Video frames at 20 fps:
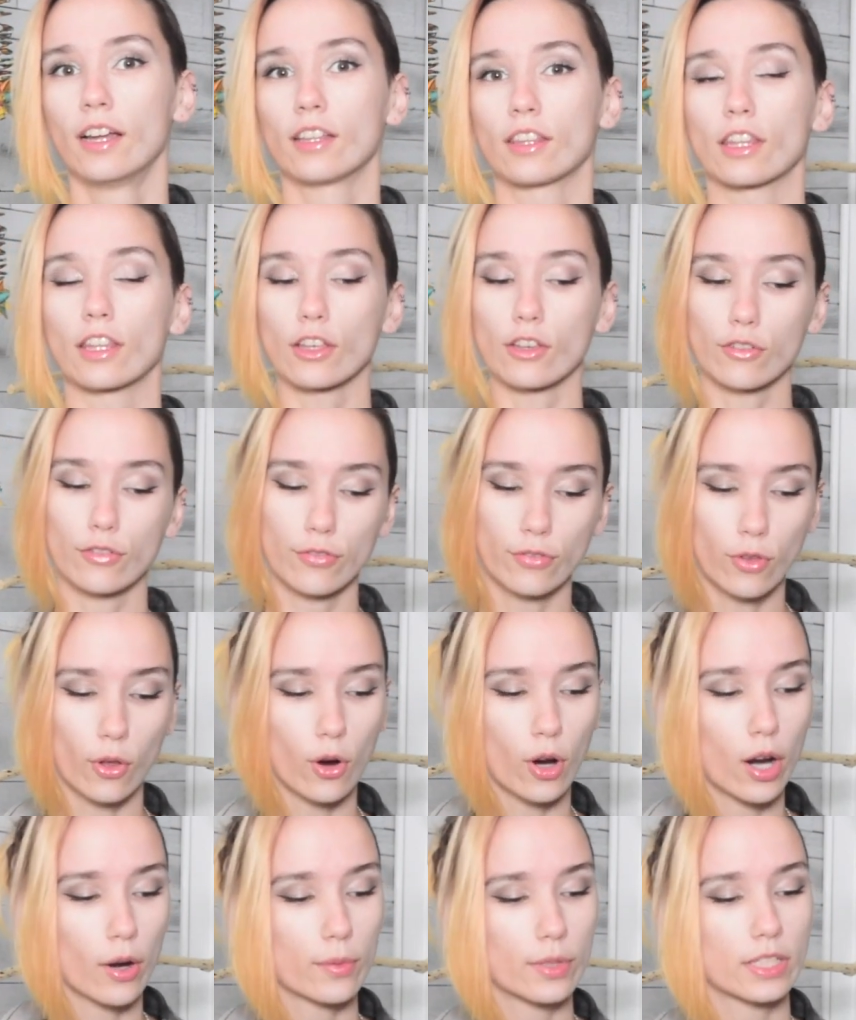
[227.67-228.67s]
The
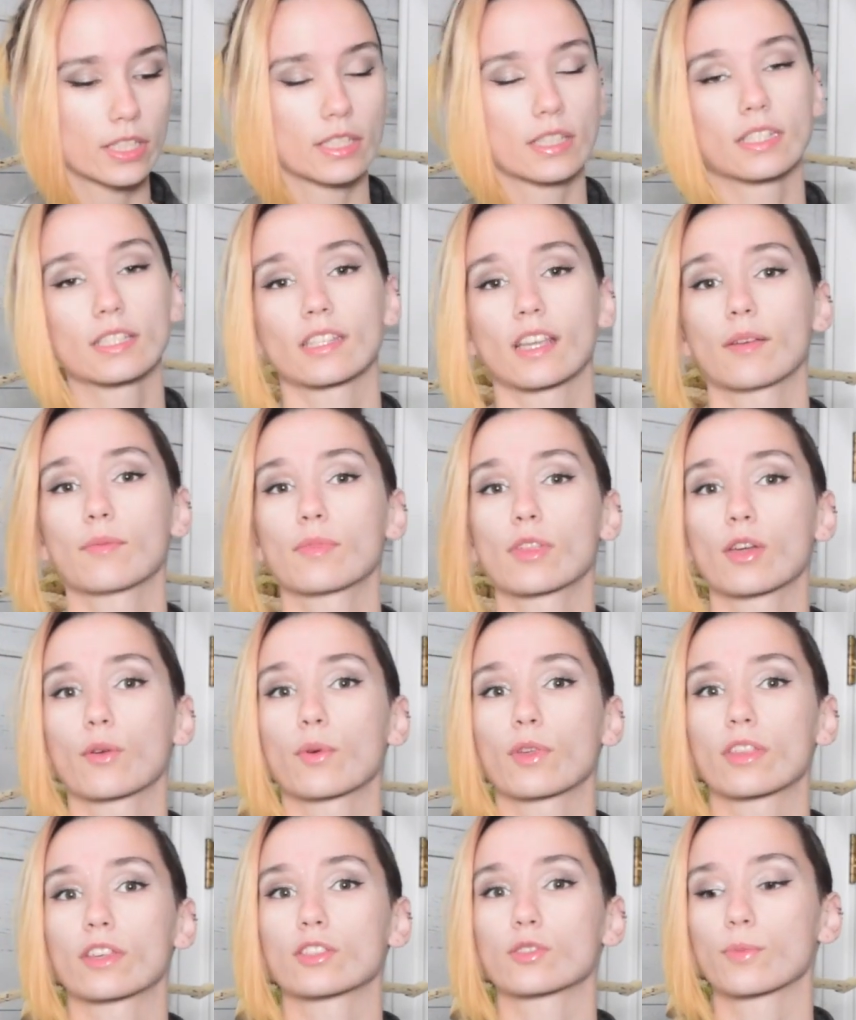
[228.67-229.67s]
floor we did the same thing
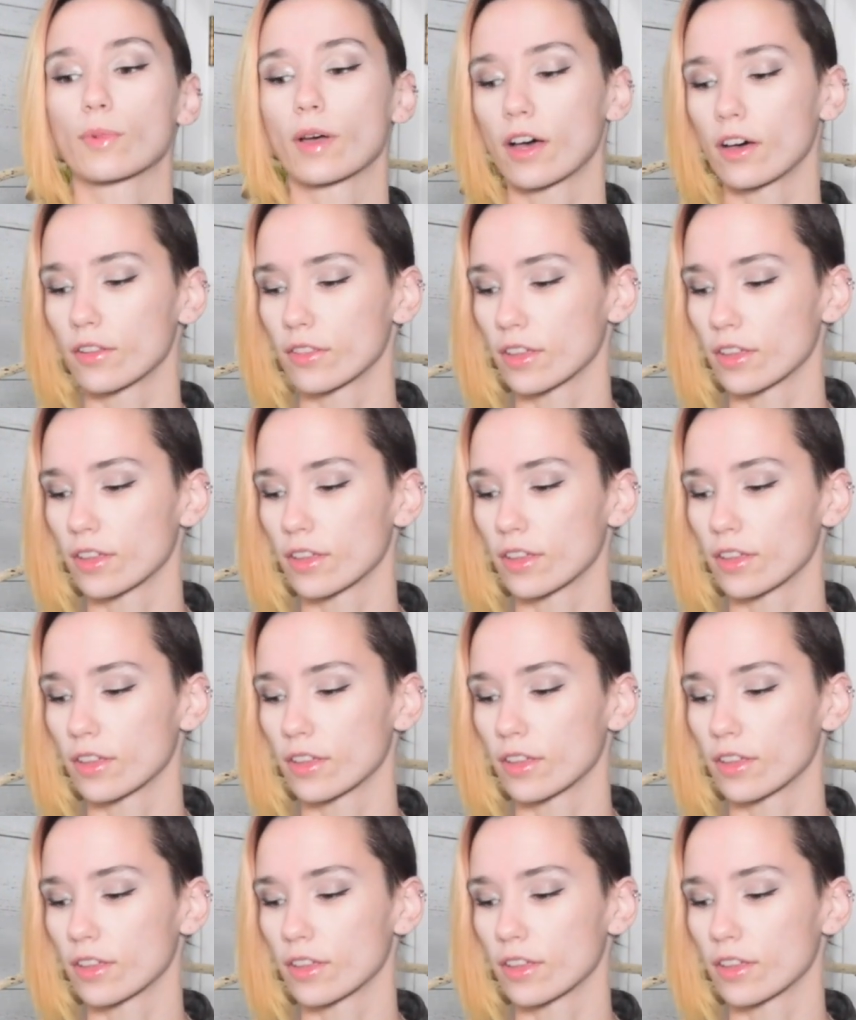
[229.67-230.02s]
with as well.